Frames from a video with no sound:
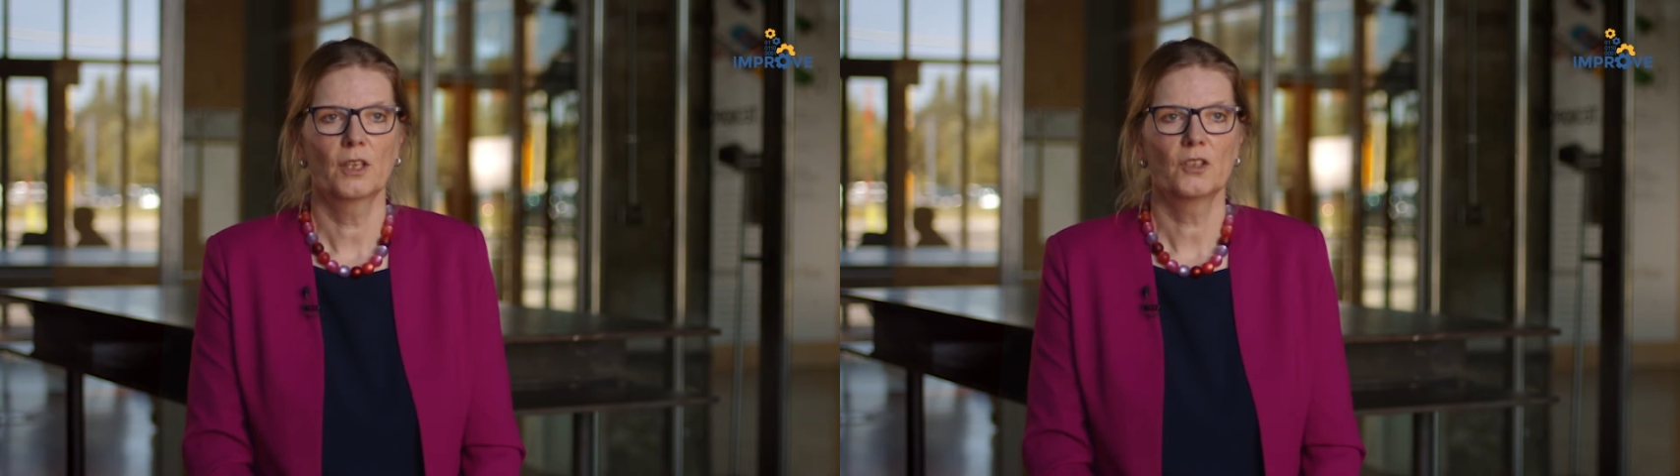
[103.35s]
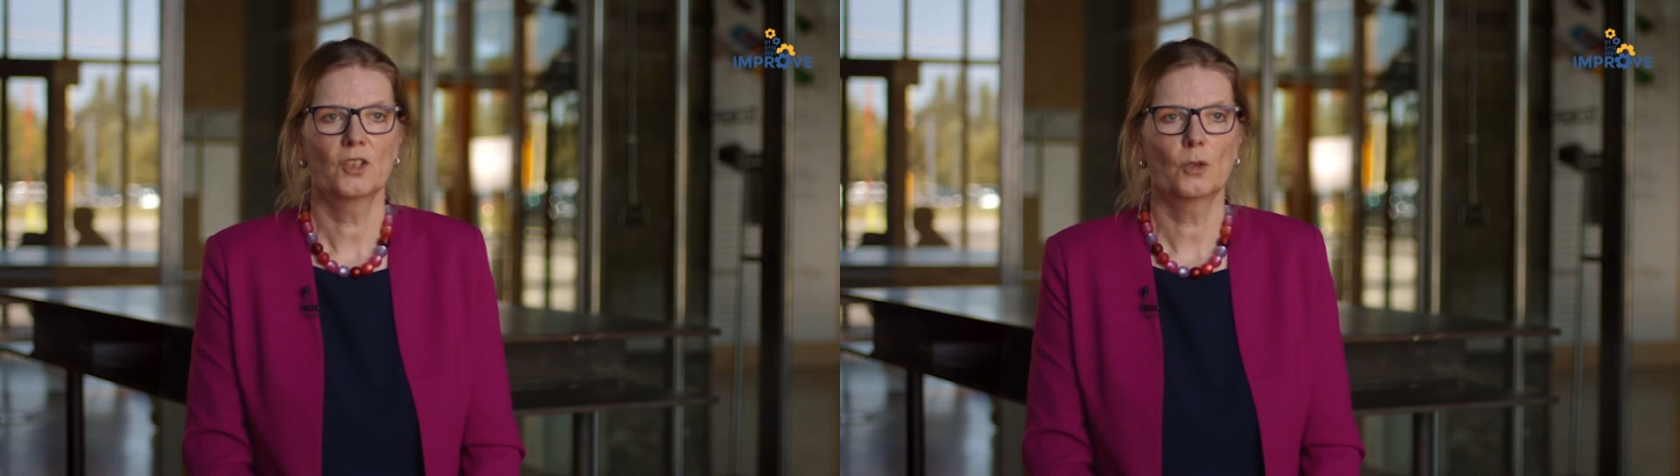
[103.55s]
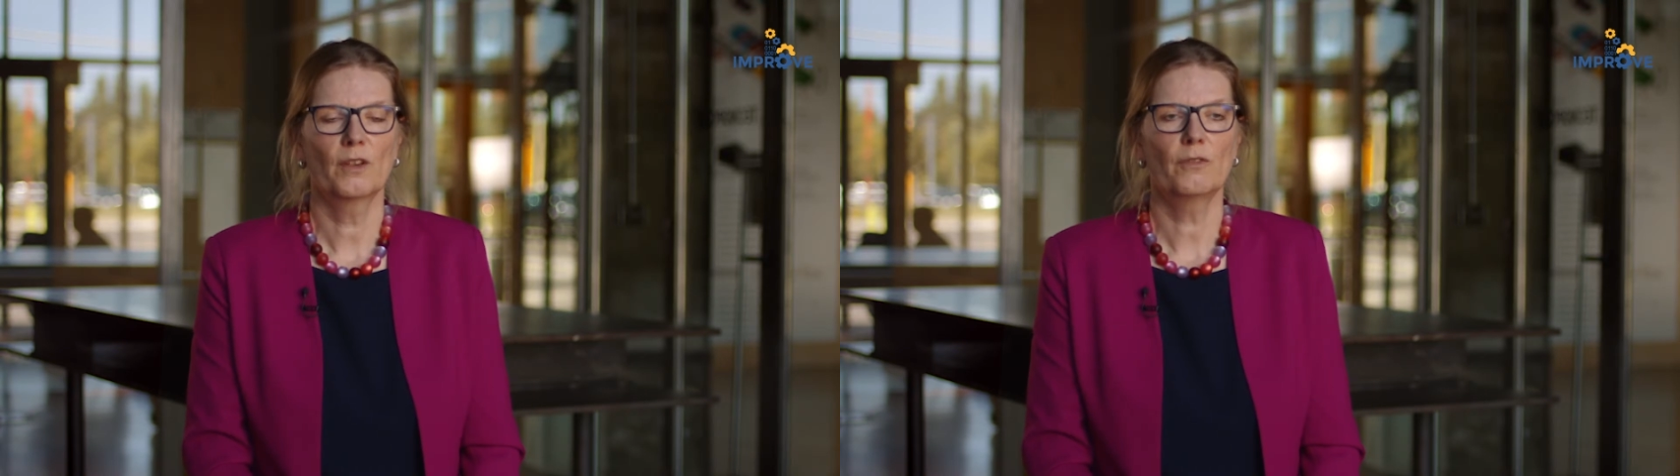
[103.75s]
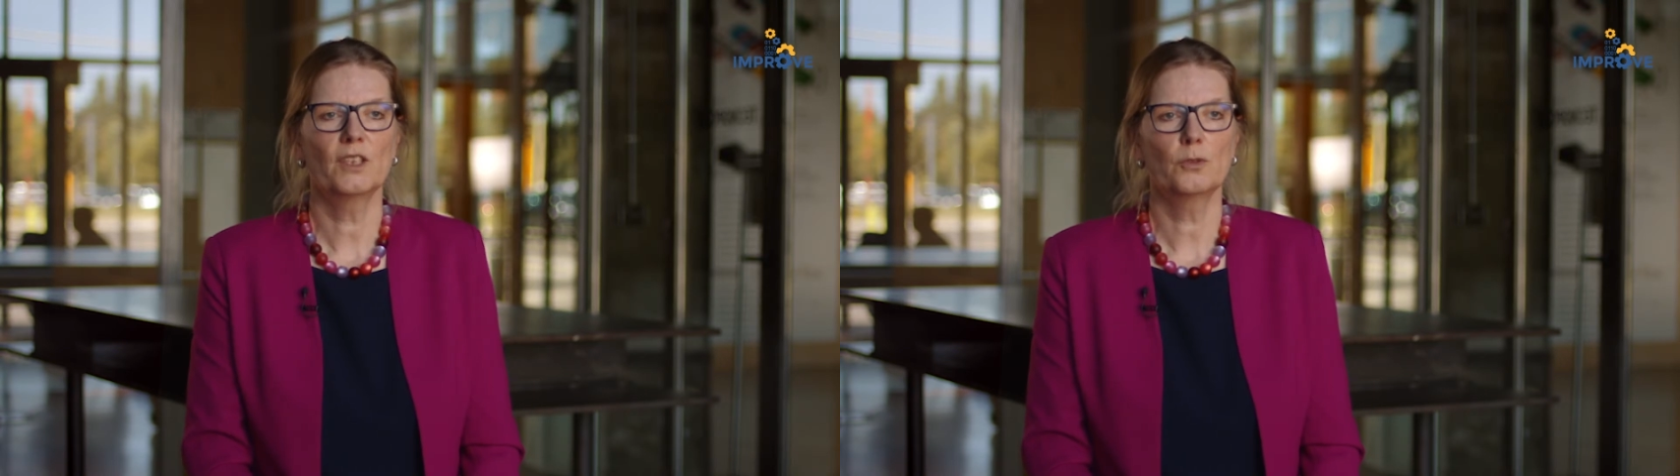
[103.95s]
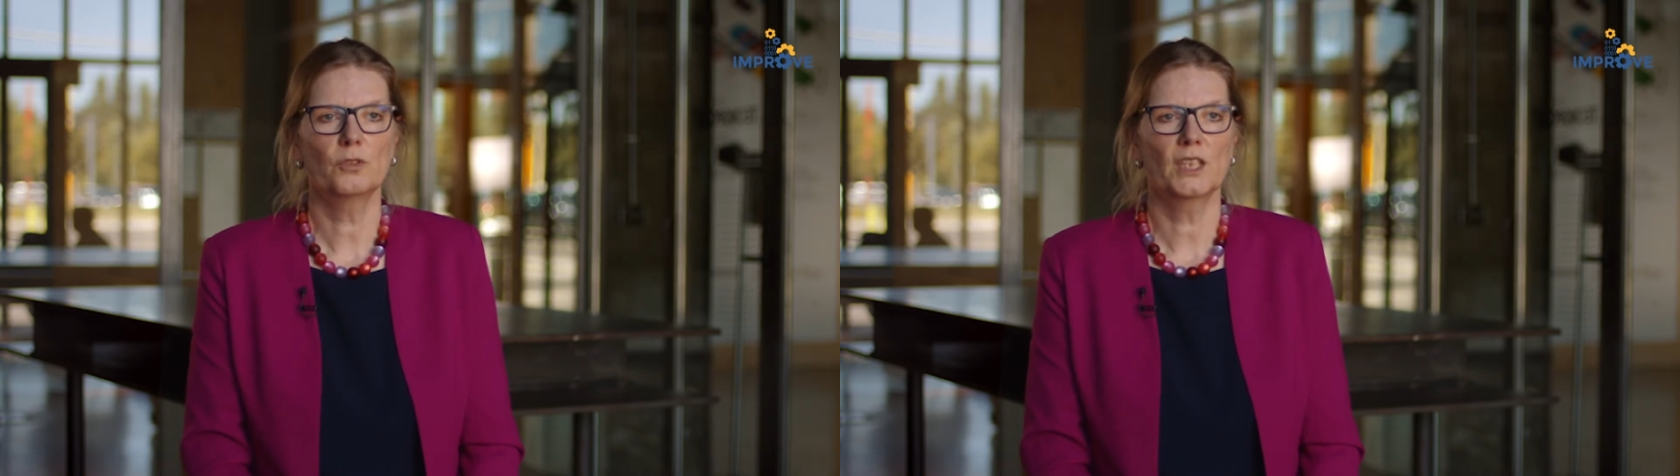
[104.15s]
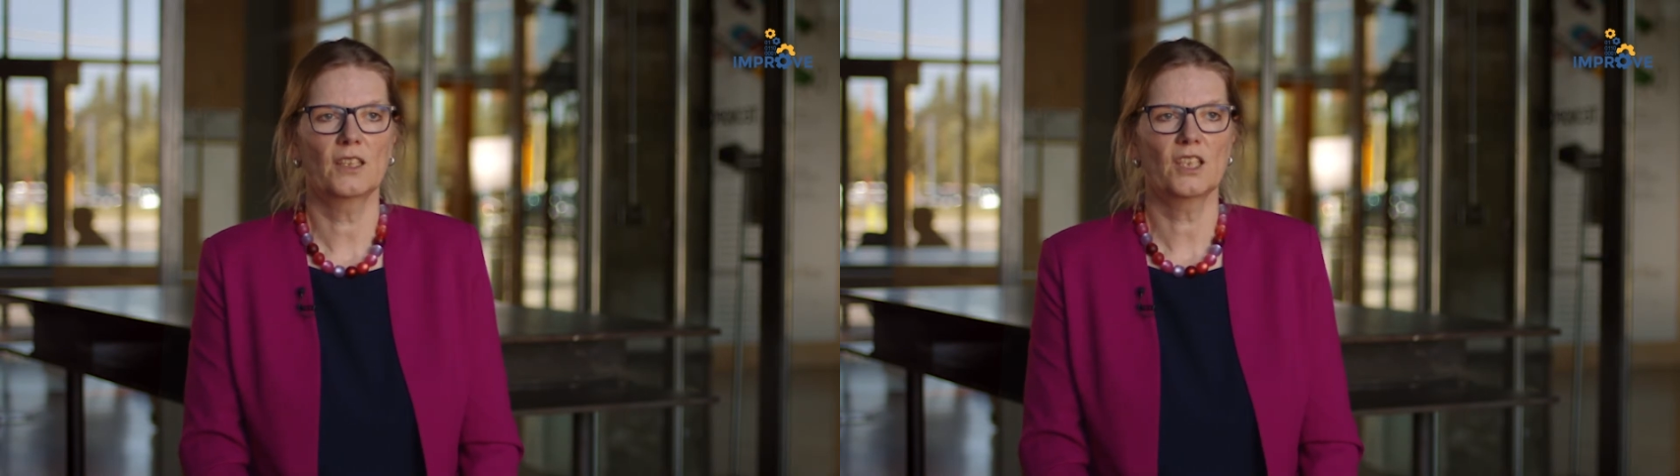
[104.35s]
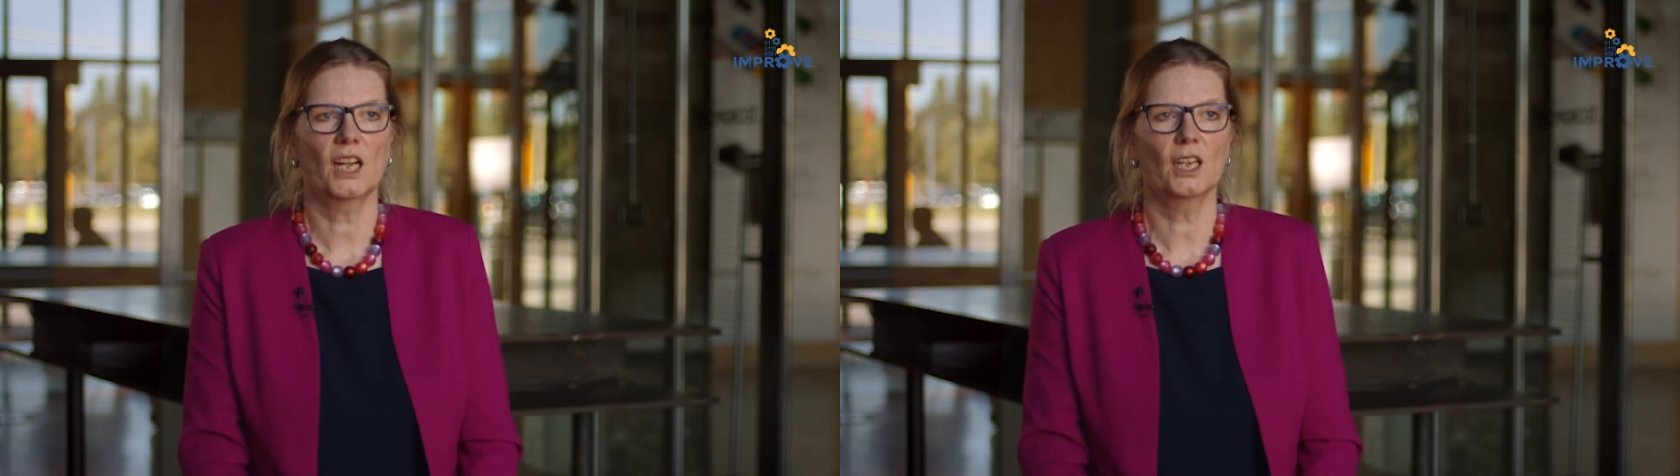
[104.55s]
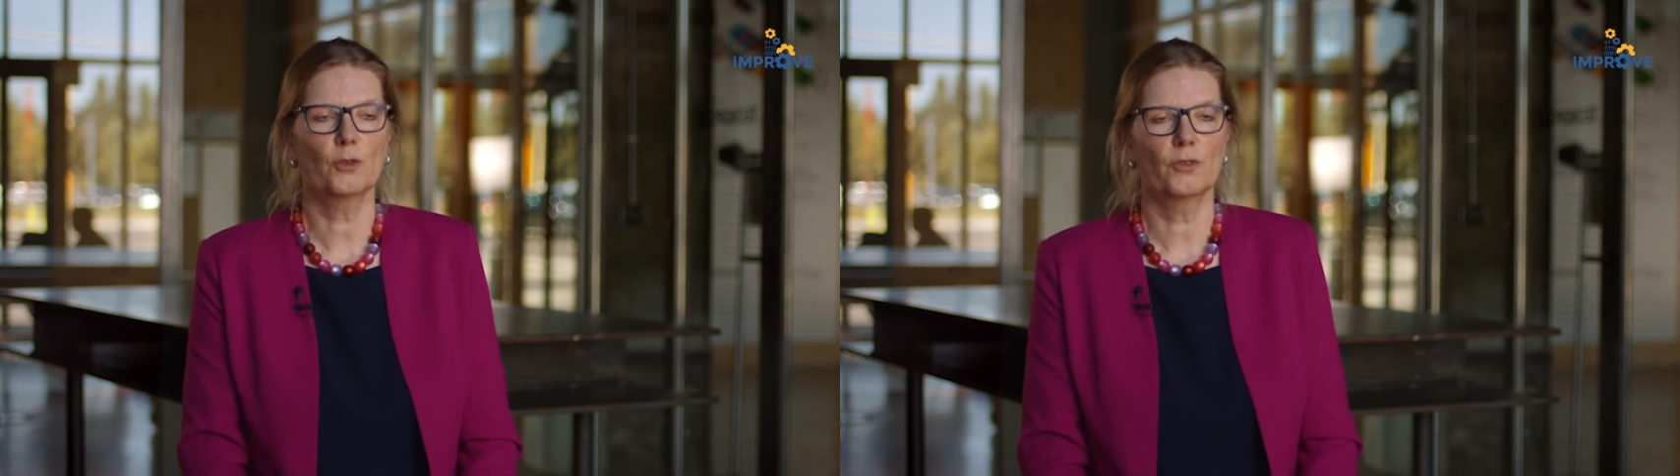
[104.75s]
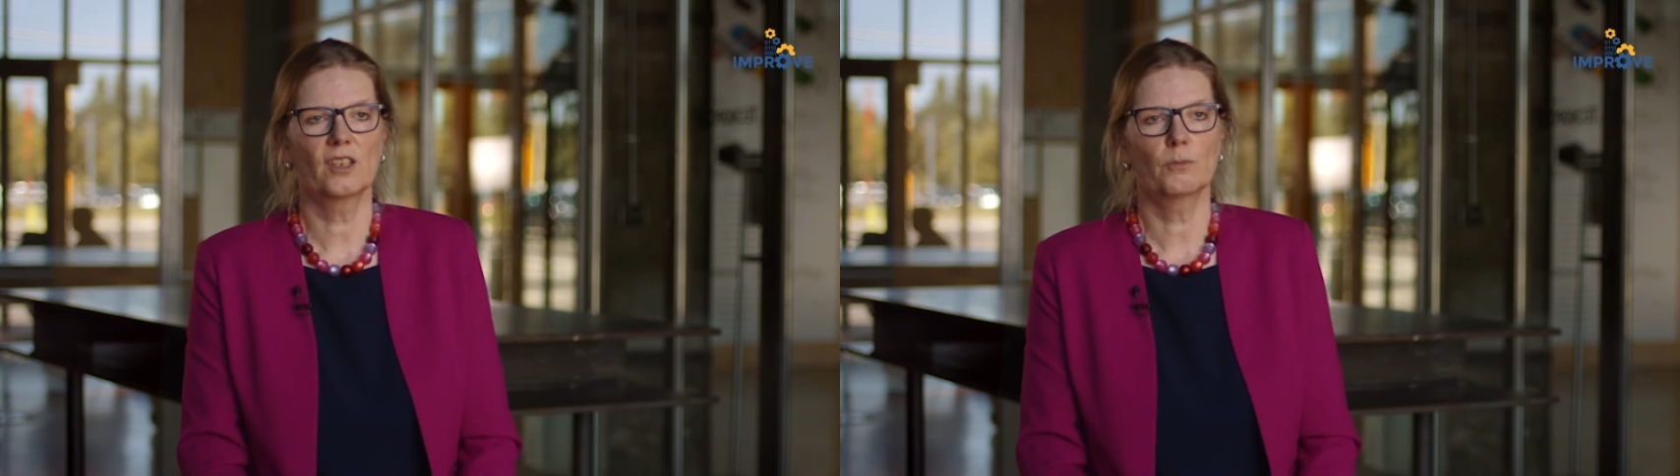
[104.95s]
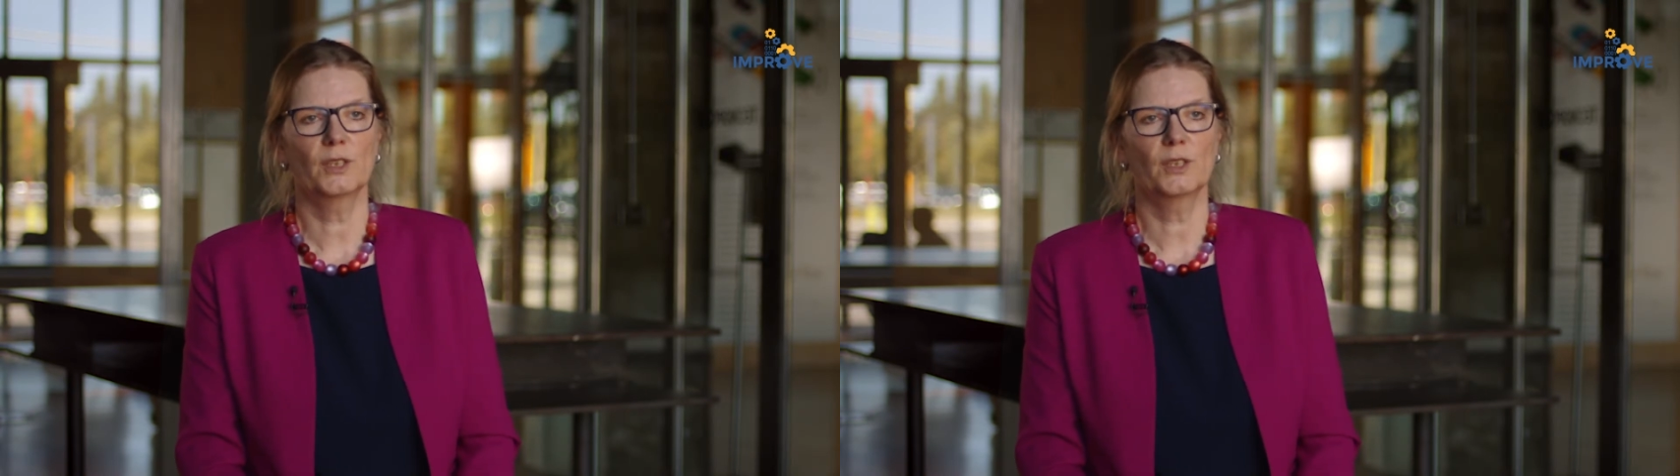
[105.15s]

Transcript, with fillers: So if we do data algorithm,